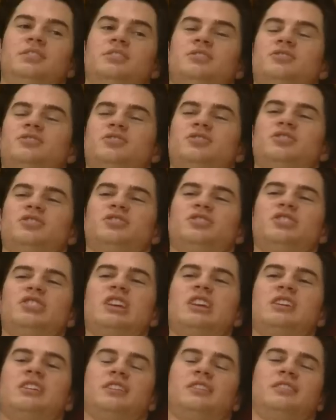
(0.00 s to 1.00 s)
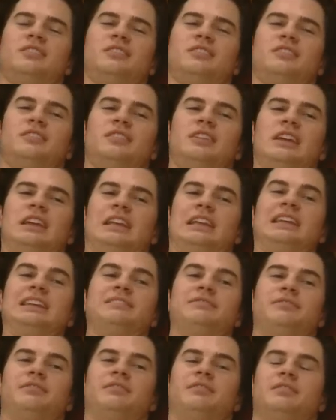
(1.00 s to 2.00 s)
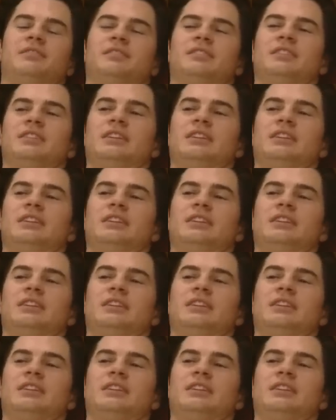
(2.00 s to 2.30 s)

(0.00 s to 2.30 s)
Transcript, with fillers: Yours are just shaking like a leaf.